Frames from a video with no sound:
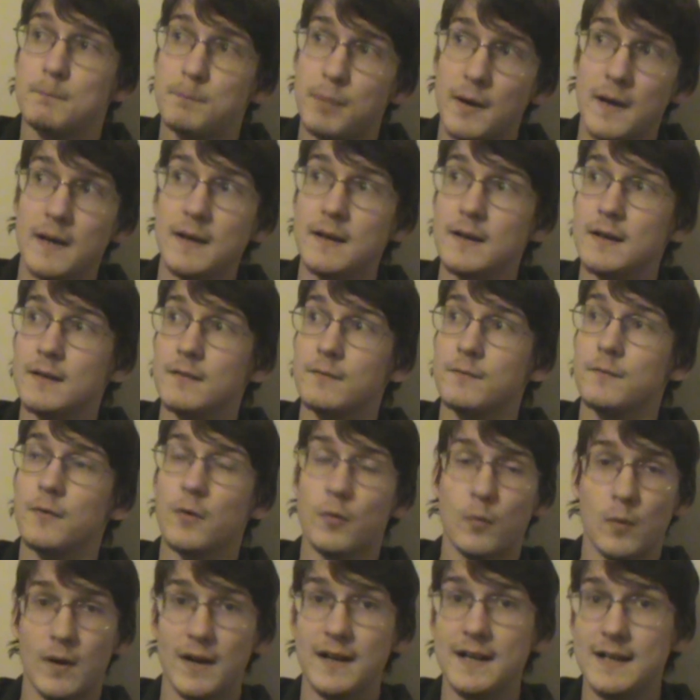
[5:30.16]
But
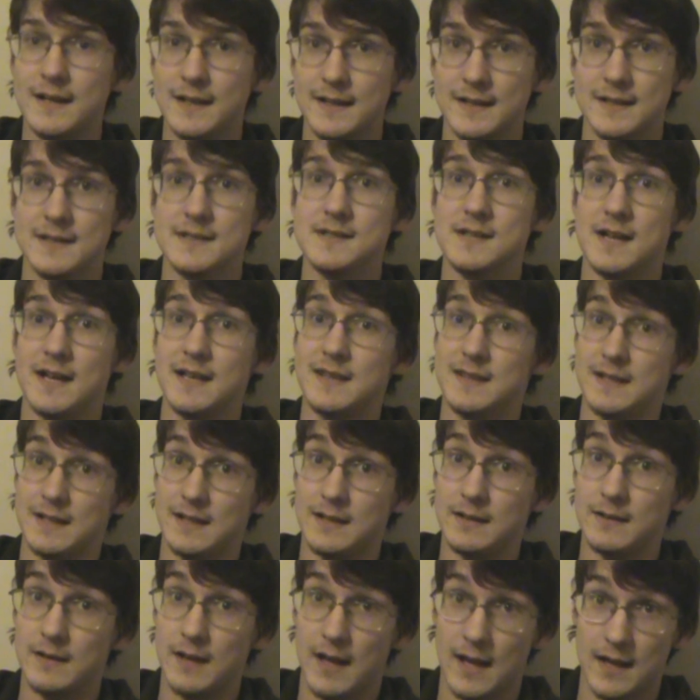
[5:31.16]
for what it is, I
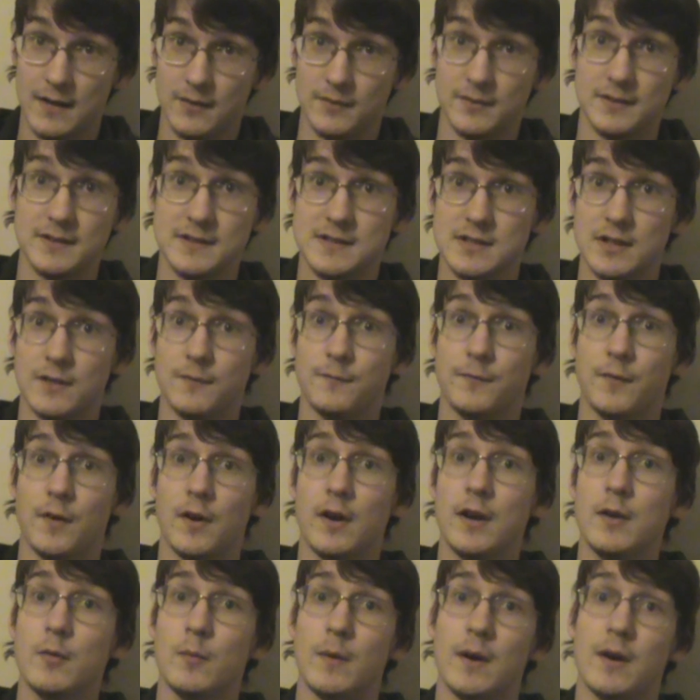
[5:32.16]
think it handled itself
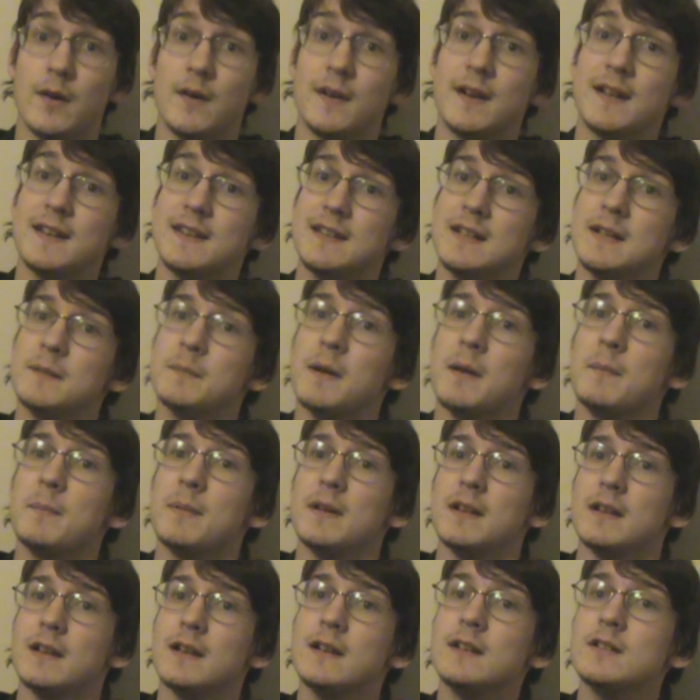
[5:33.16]
very well, and I think it might
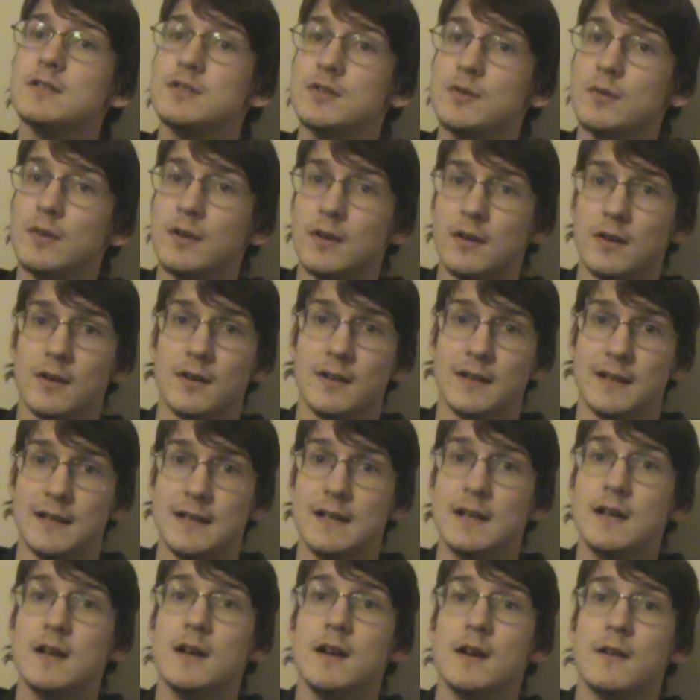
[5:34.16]
be a little too
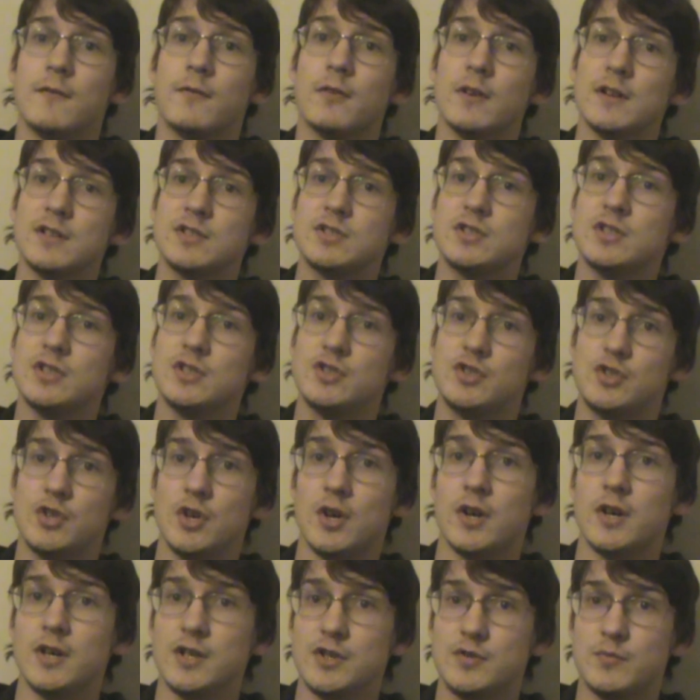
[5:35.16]
early for us to
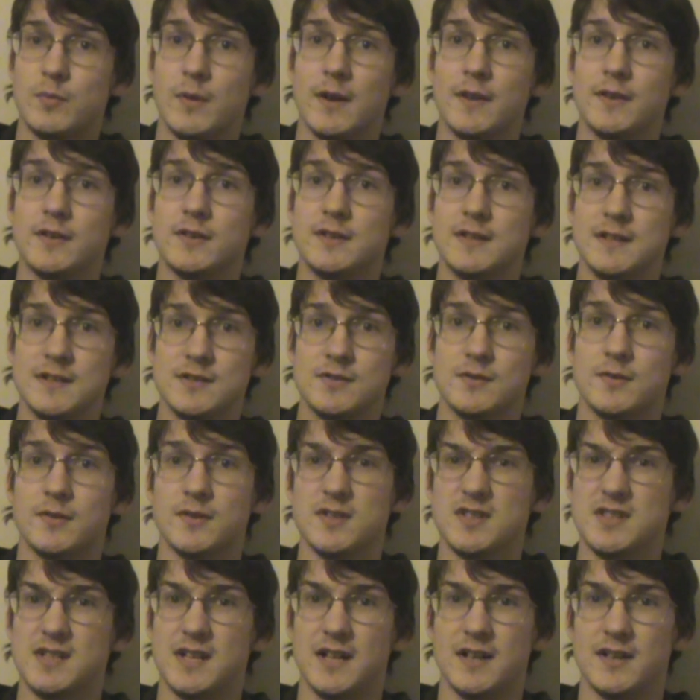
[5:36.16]
judge whether
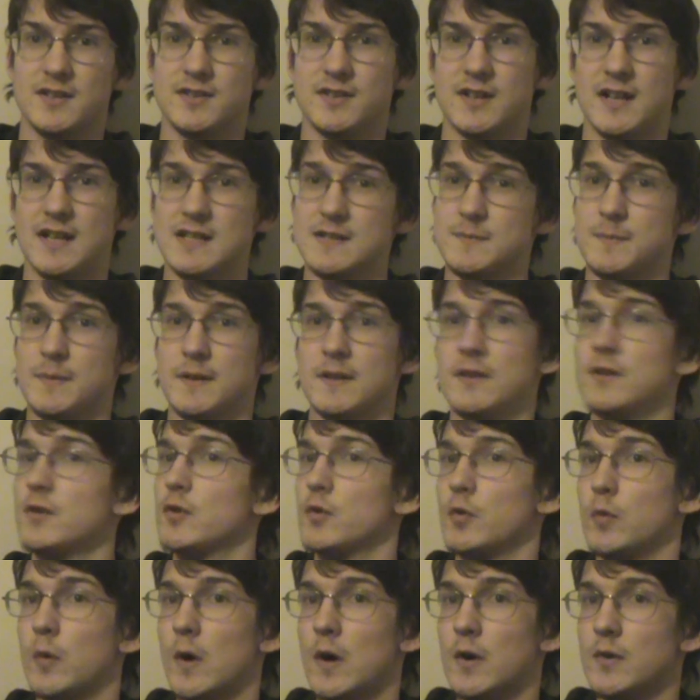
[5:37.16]
Discord's character has been,
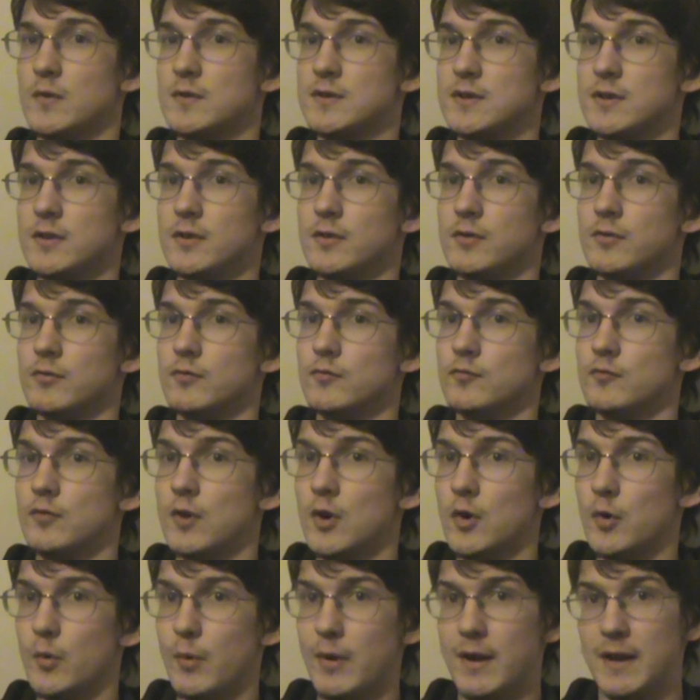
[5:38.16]
quote,
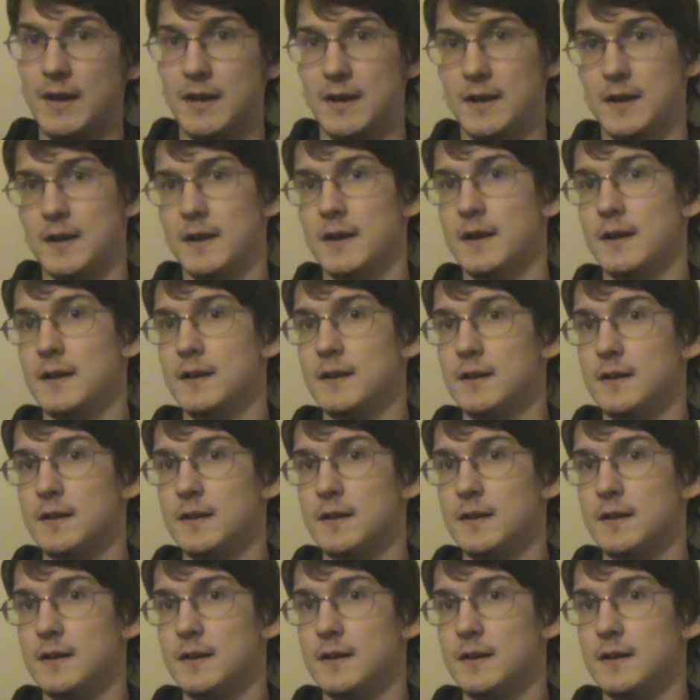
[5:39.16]
ruined.